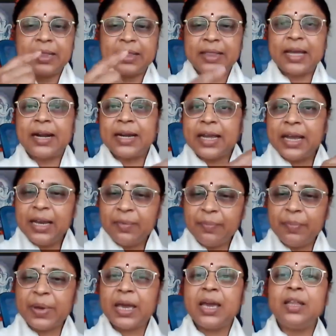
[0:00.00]
that in
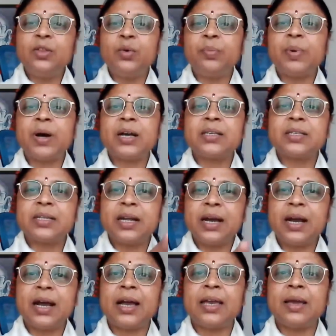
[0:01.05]
Bhedopasana
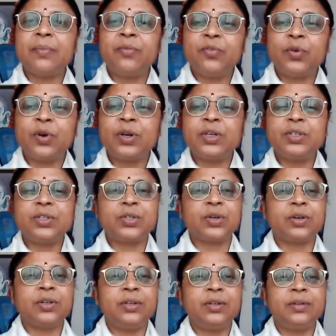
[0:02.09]
I am focused
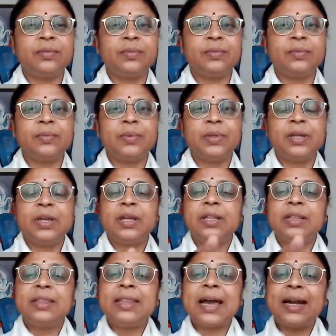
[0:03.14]
on,
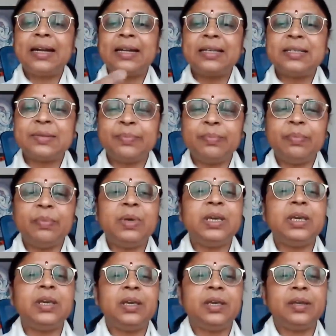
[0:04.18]
that is me.